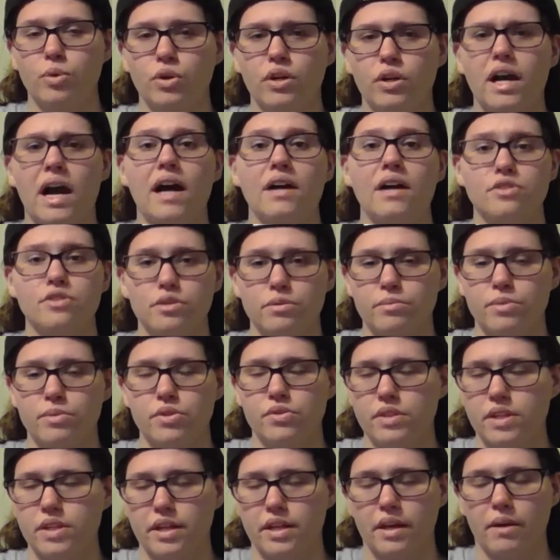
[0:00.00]
or concert
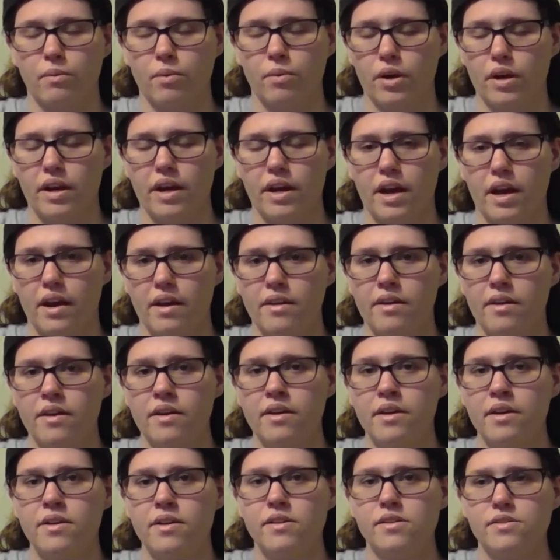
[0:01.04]
music and whatnot.
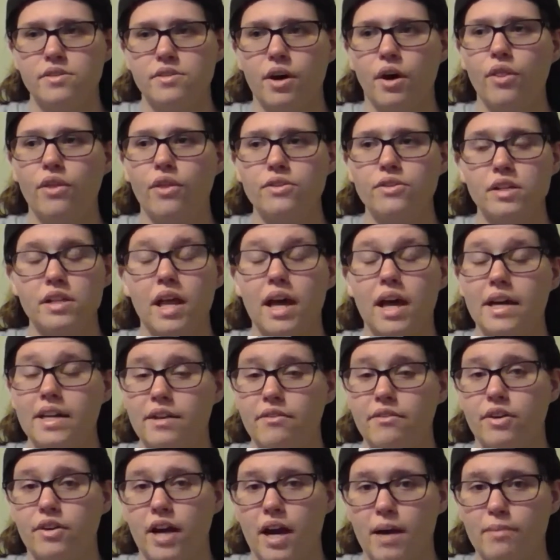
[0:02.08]
So there's a lot of
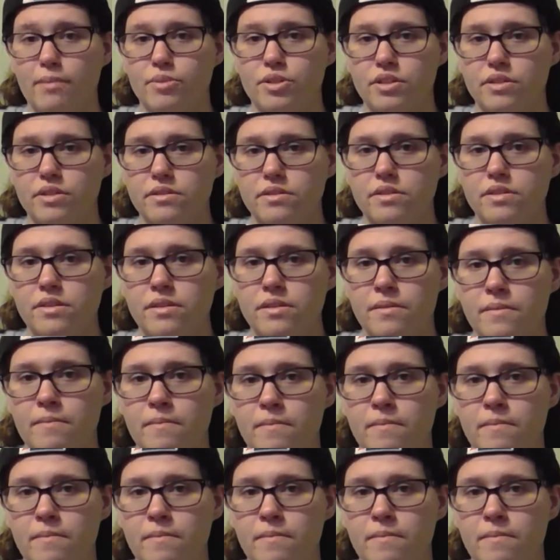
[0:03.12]
different options.